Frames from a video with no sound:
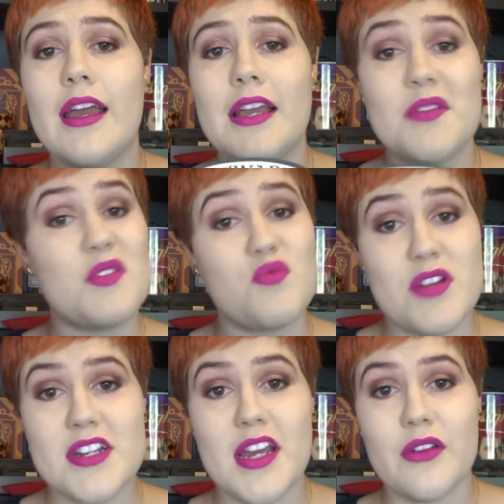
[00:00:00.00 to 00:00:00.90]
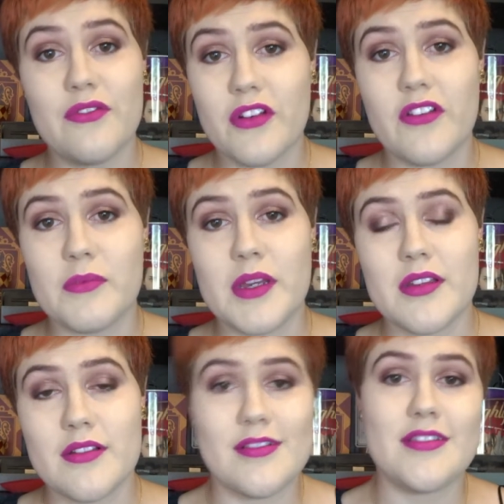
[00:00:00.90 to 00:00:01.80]
if it's written down in front of me,
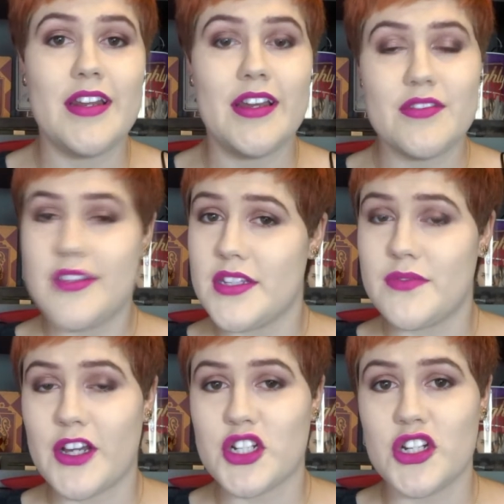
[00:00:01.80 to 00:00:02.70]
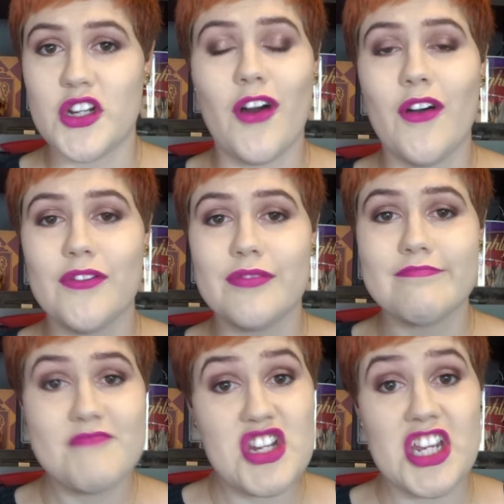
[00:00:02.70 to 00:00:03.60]
because then I get the satisfaction of
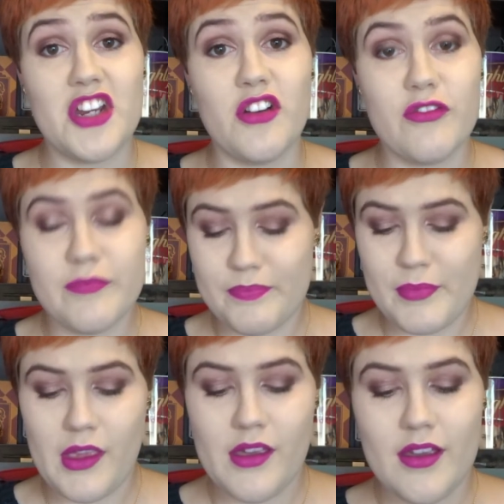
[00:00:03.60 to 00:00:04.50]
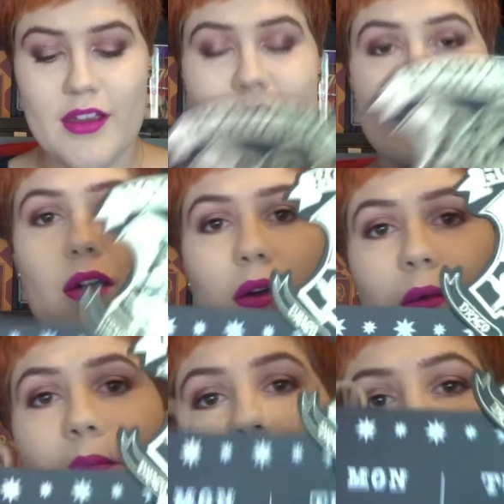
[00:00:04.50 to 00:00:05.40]
ticking it off.
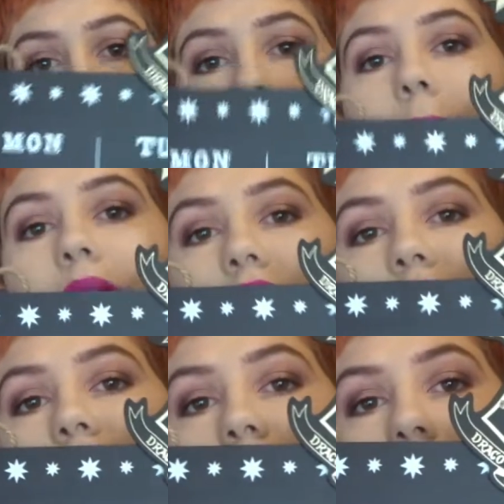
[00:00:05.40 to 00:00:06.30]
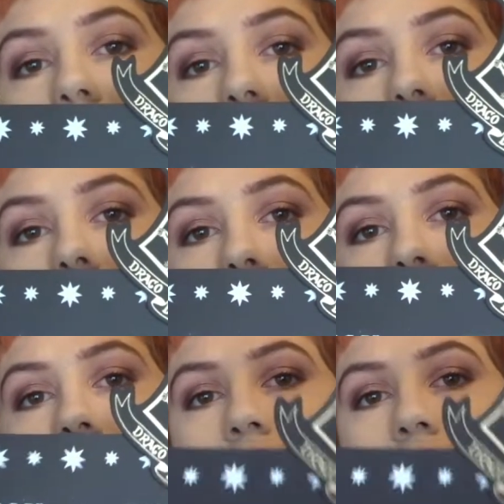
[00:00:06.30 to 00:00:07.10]
So yeah, that's the first item.